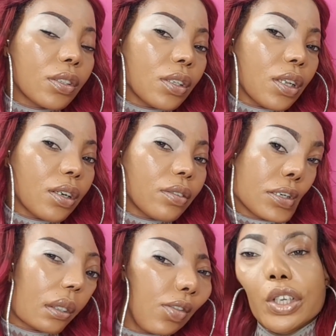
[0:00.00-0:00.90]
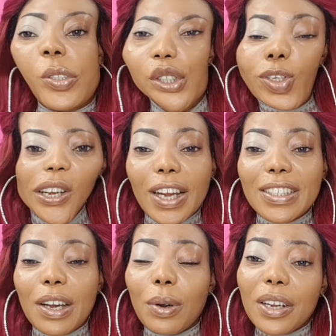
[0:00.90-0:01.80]
You can see that, right? So
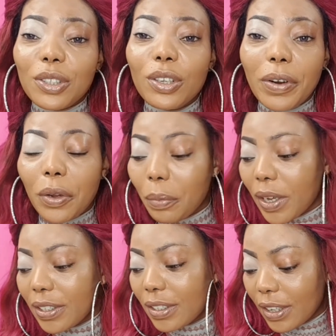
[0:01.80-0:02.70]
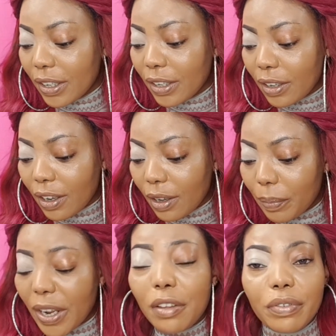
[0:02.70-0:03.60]
guys, I'll actually recommend the
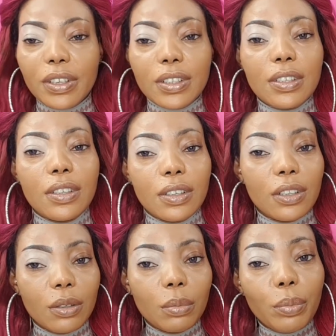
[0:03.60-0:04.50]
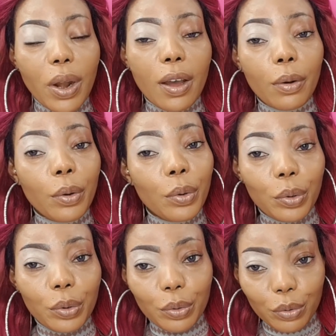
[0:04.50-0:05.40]
Benefit
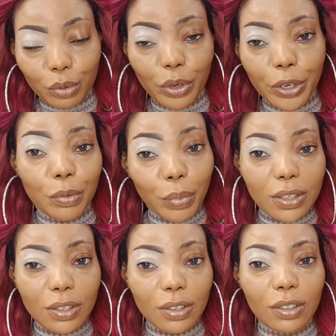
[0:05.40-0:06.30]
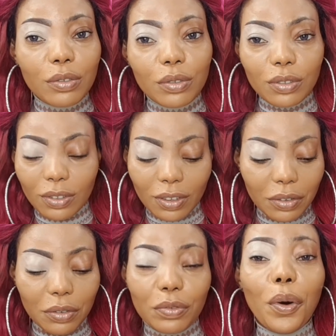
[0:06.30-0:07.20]
Brow Crayon Pencil
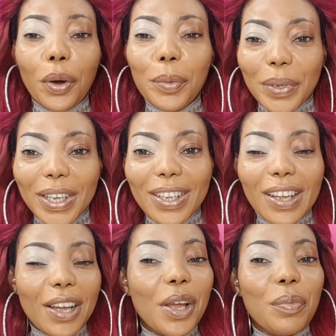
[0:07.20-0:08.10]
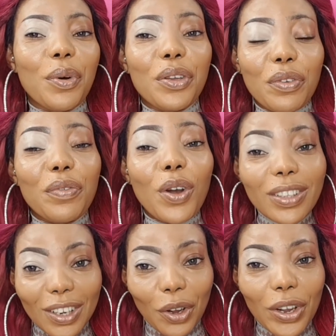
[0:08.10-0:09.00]
for a beginner. But if
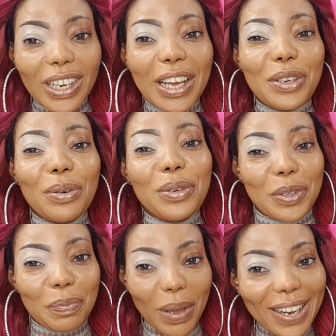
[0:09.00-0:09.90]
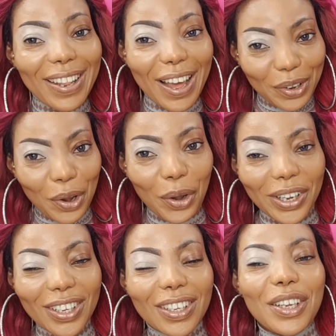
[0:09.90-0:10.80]
you've got the coin and you want to spend that
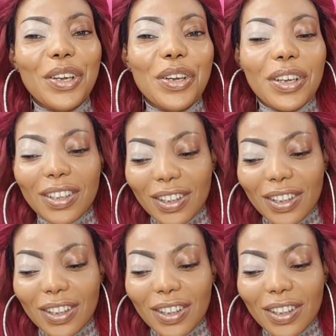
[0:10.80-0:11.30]
coin,